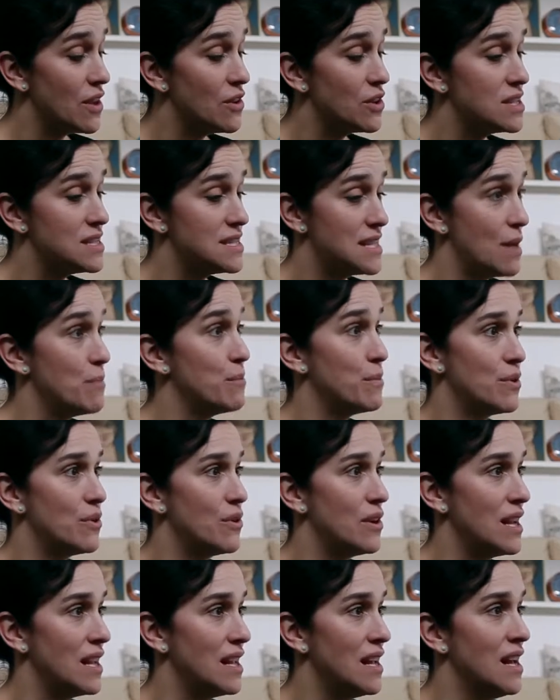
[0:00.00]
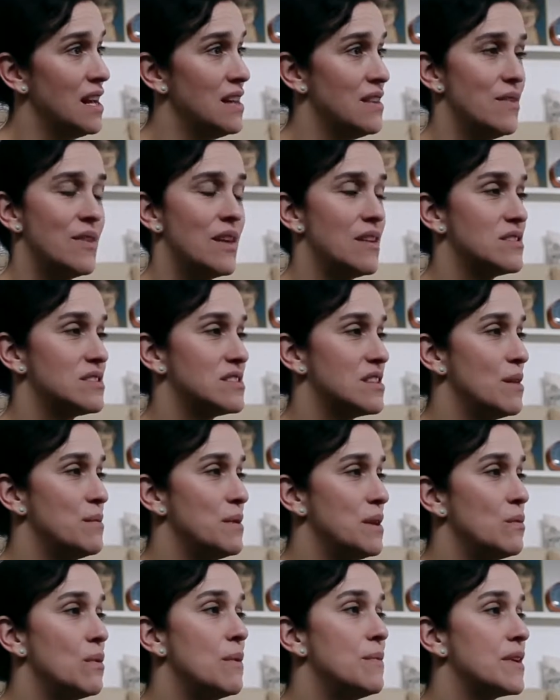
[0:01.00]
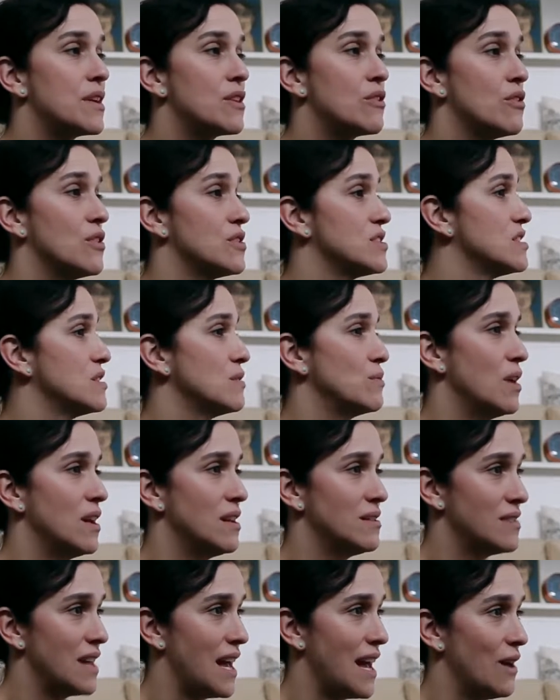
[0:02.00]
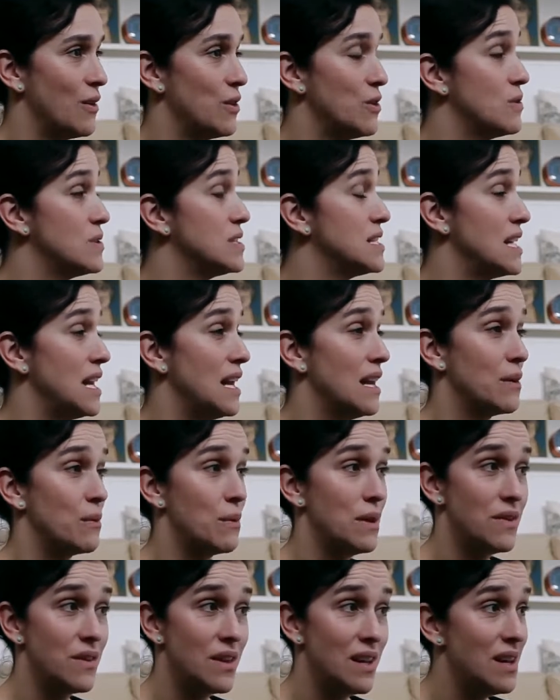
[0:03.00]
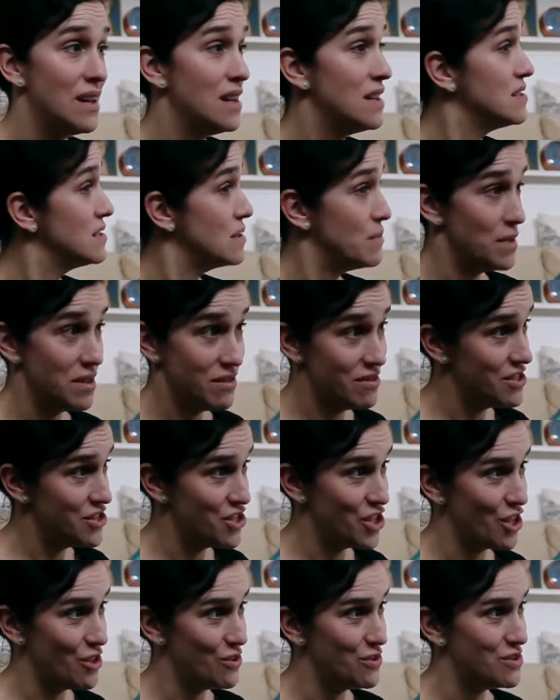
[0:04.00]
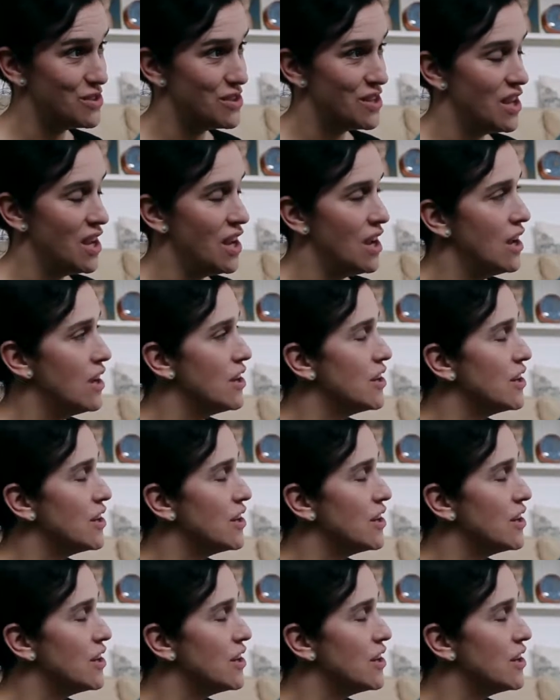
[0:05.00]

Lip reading: so contemporary, that there are so many women across the world now who are dealing with similar issues,